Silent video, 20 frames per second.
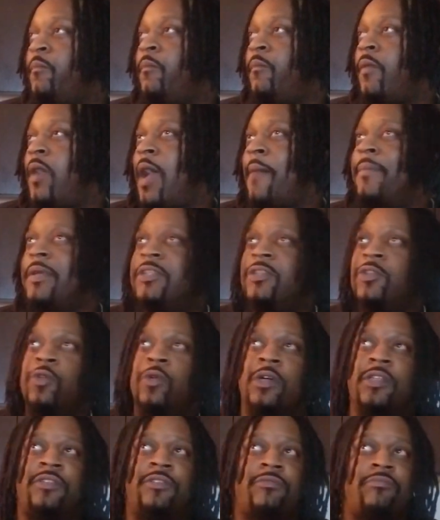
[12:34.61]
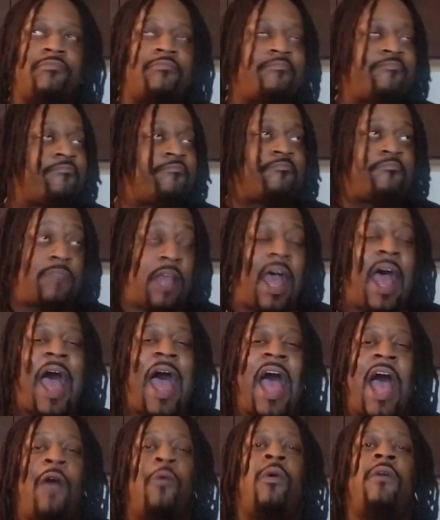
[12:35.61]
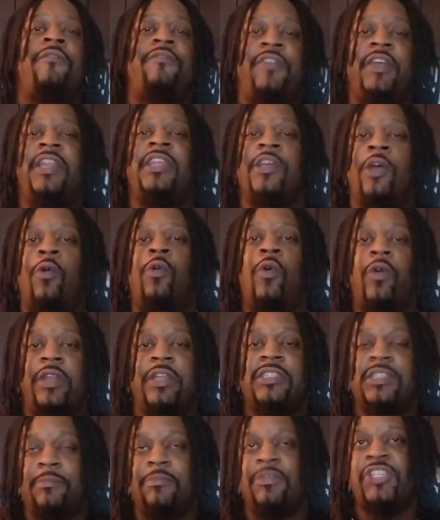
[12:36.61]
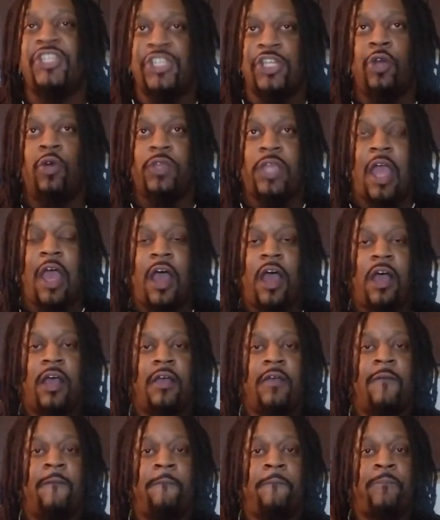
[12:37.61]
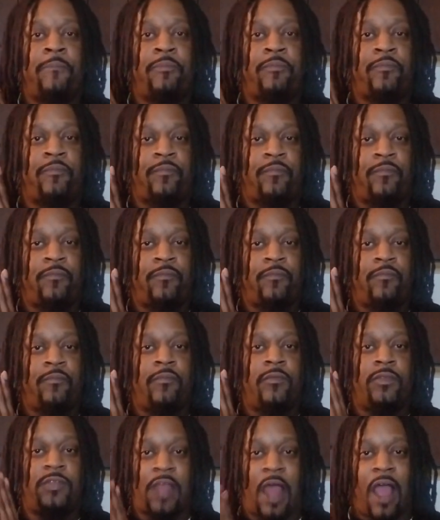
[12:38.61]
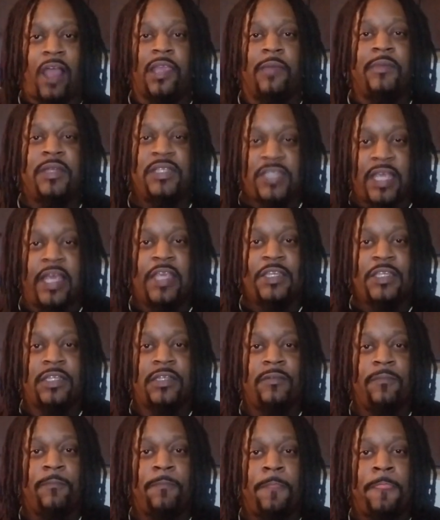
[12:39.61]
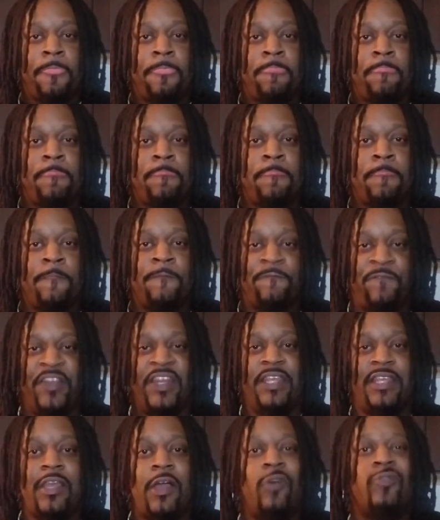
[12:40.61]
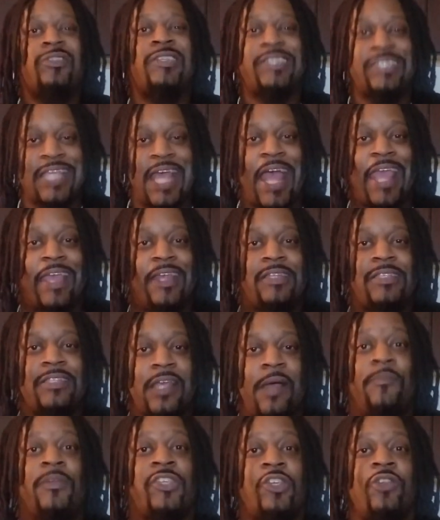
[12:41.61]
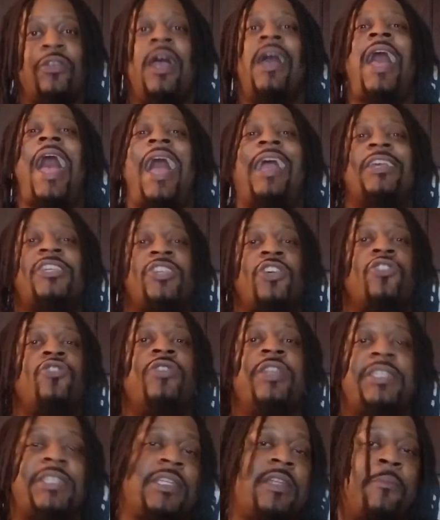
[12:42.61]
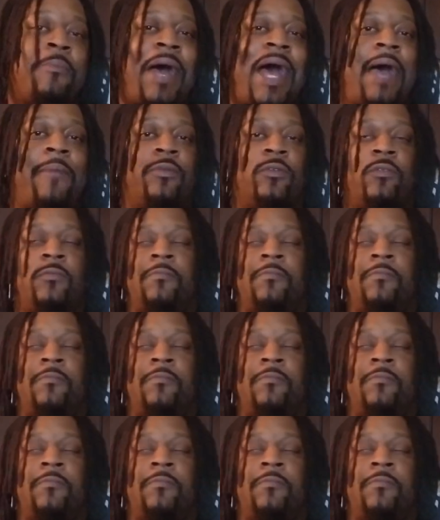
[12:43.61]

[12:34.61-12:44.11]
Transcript: I'm gonna do an hour video on this. I'm gonna show y'all documentation, videos, science. I'm gonna show you. I can show you this in the Bible.